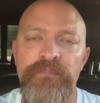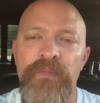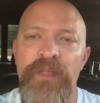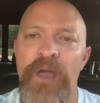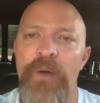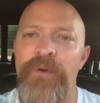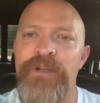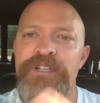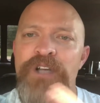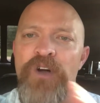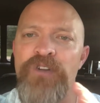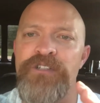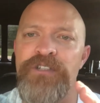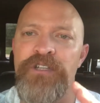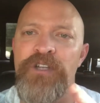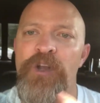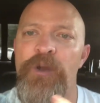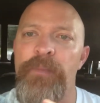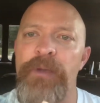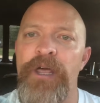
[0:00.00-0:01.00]
And we talked a
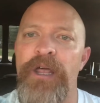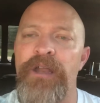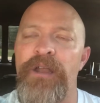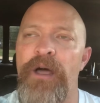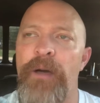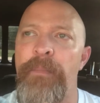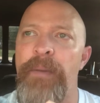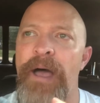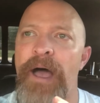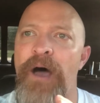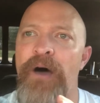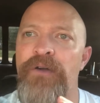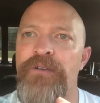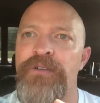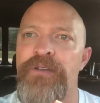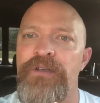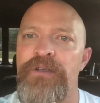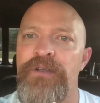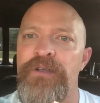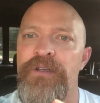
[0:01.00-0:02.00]
little bit
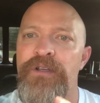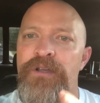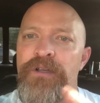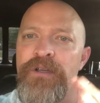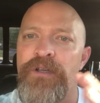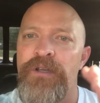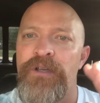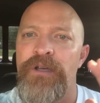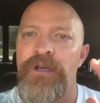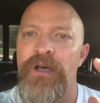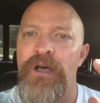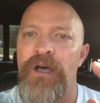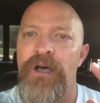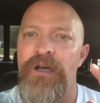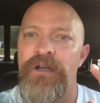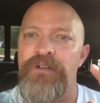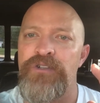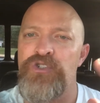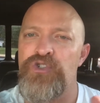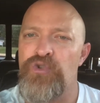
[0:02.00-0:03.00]
about
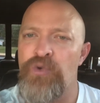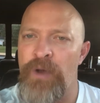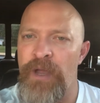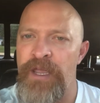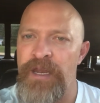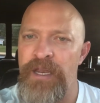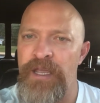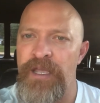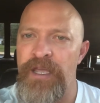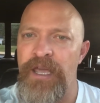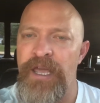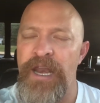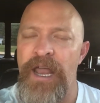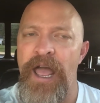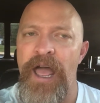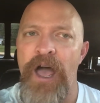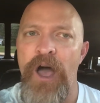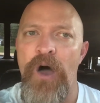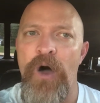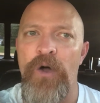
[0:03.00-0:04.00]
training and
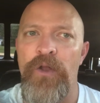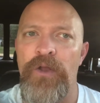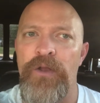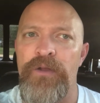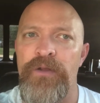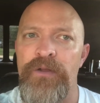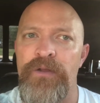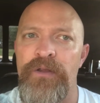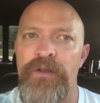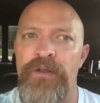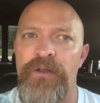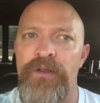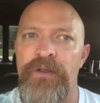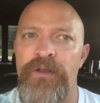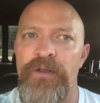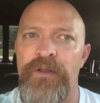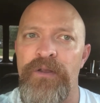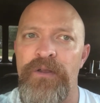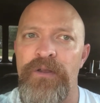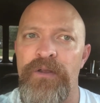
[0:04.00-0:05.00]
how
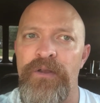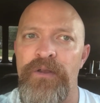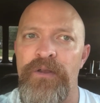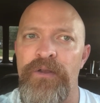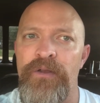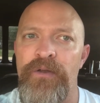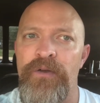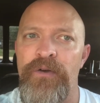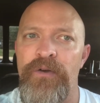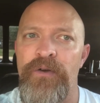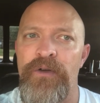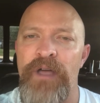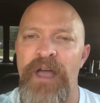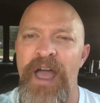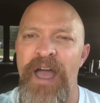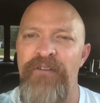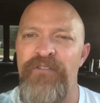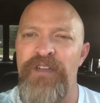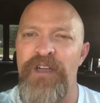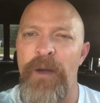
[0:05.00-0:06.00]

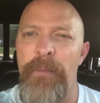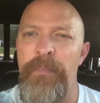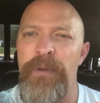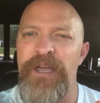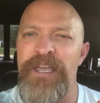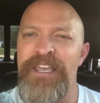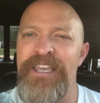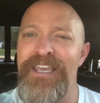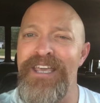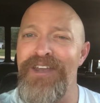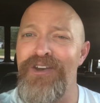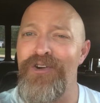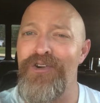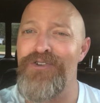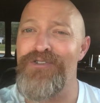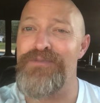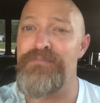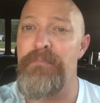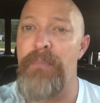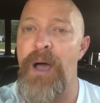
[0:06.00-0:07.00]
having a
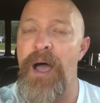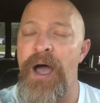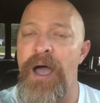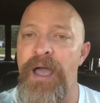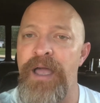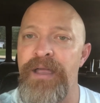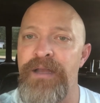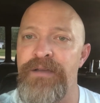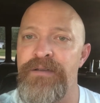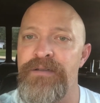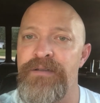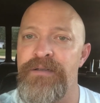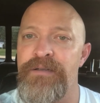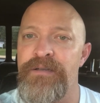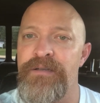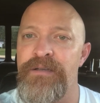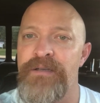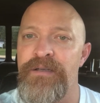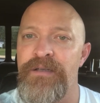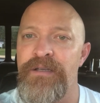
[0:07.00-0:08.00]
beginner's mind
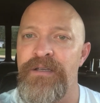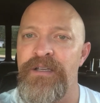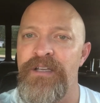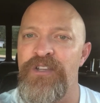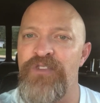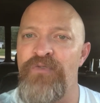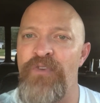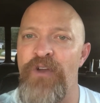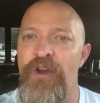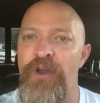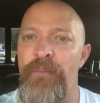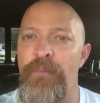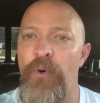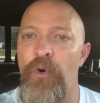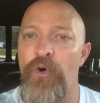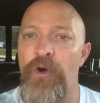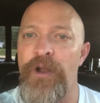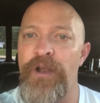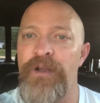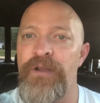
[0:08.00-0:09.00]
is very
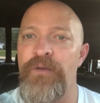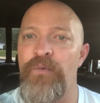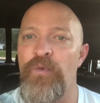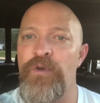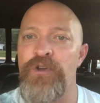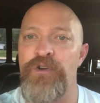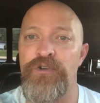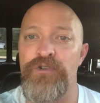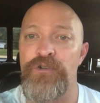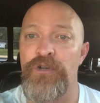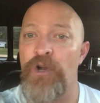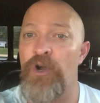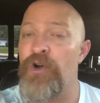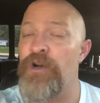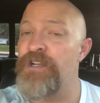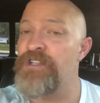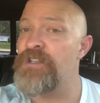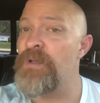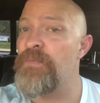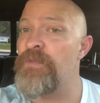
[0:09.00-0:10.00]
important when you're
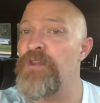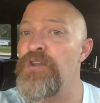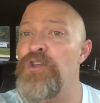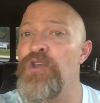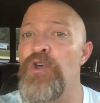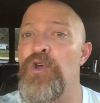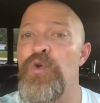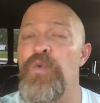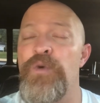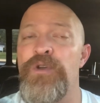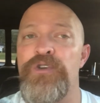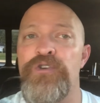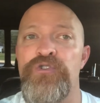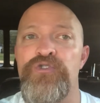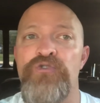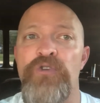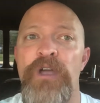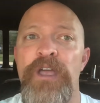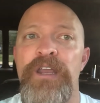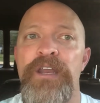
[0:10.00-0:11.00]
learning something new, when you're
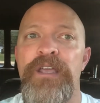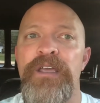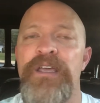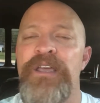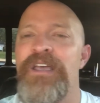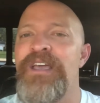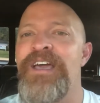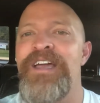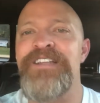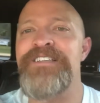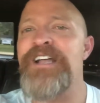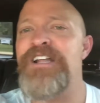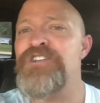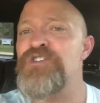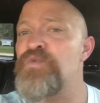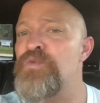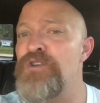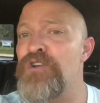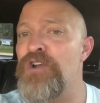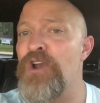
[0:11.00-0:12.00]
training. And it's not
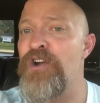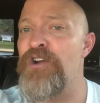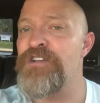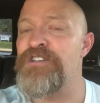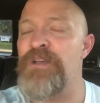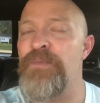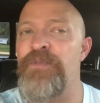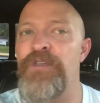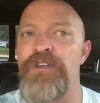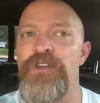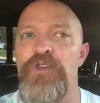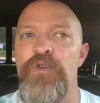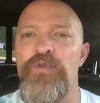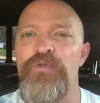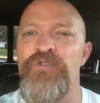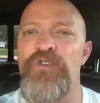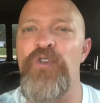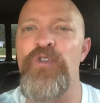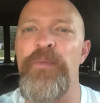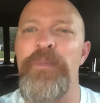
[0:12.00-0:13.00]
just when you're learning something new.
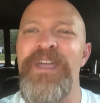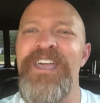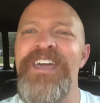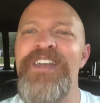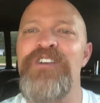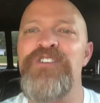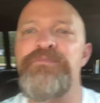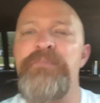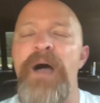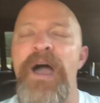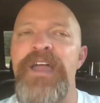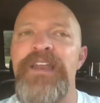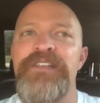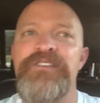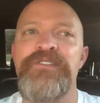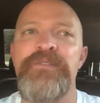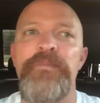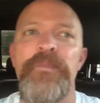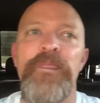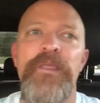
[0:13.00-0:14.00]
So the beginner's mind is,